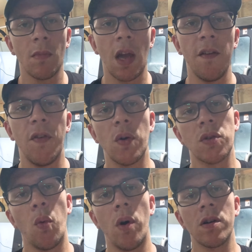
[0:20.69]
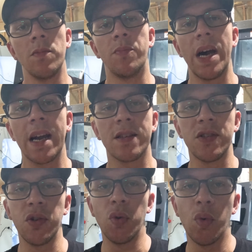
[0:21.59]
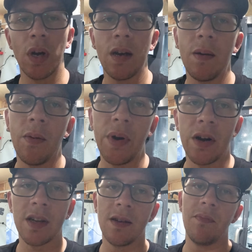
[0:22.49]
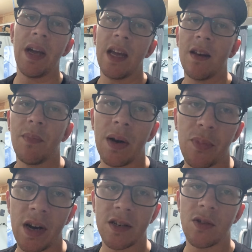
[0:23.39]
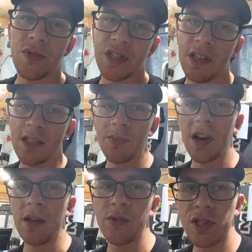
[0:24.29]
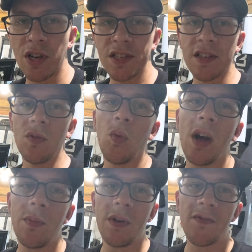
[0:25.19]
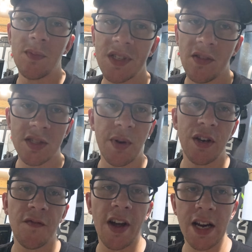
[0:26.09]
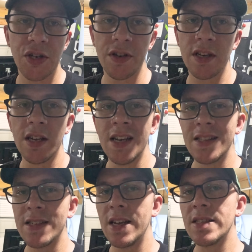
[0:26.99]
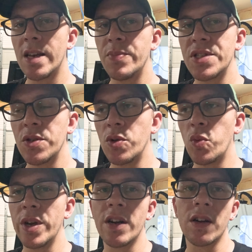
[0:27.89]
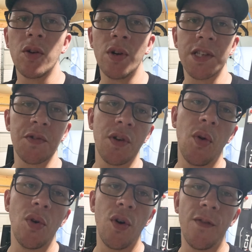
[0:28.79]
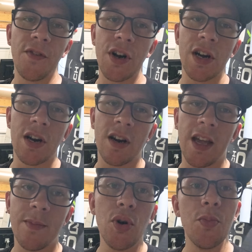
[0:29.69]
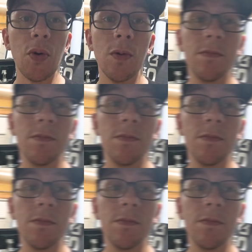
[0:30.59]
Hey folks, welcome back to American Made by Practical Machinists. My name is Justin Webb from Zealous Manufacturing. Today's episode, we are going to go over a boo boo.